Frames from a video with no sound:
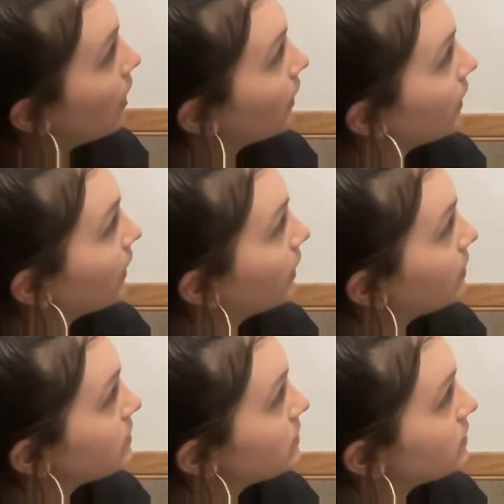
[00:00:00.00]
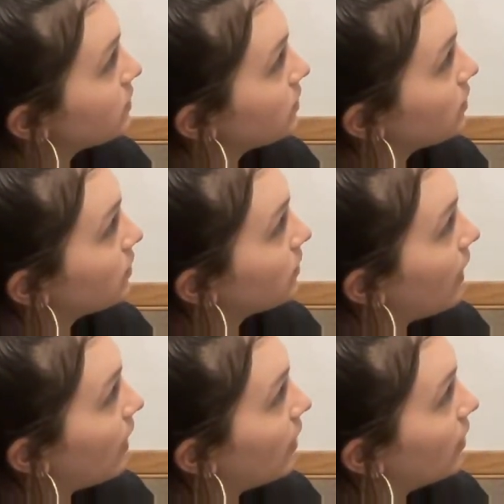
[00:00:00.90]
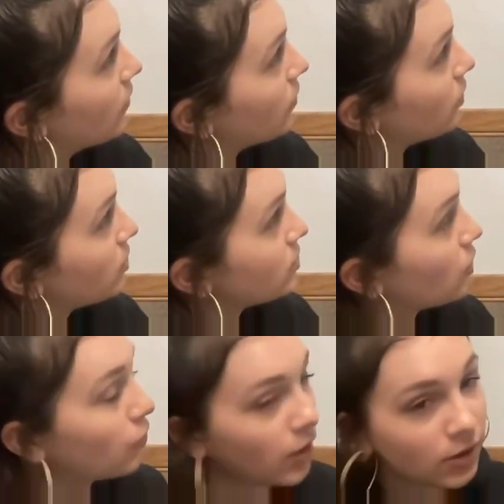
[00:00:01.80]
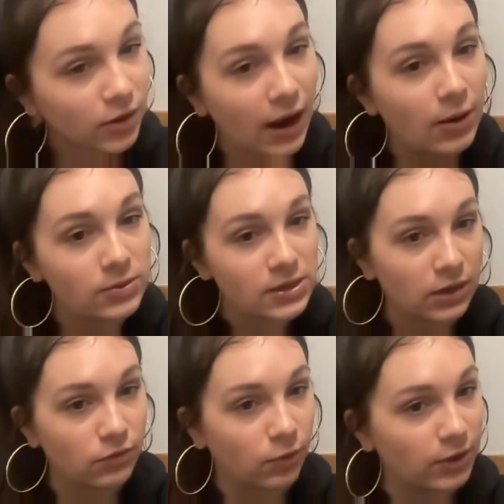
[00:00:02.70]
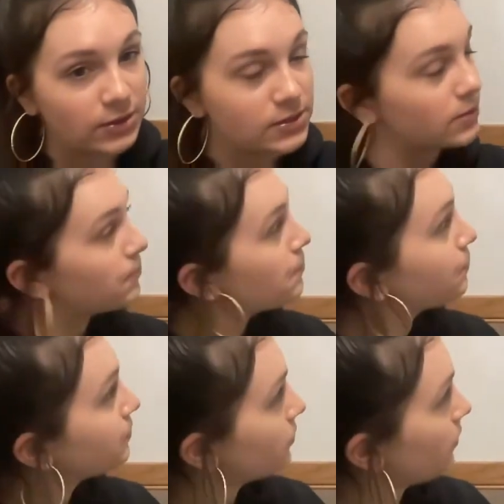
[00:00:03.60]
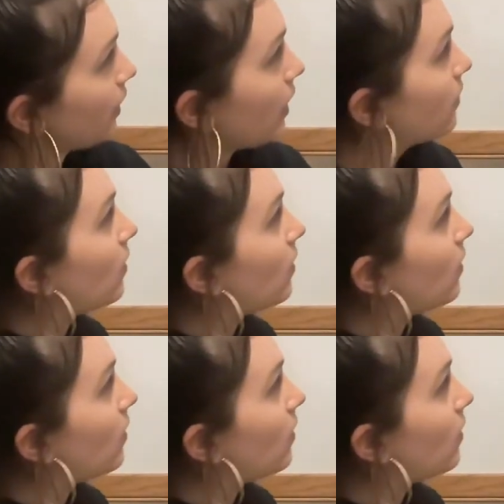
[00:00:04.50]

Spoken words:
and that there's a greater outside force that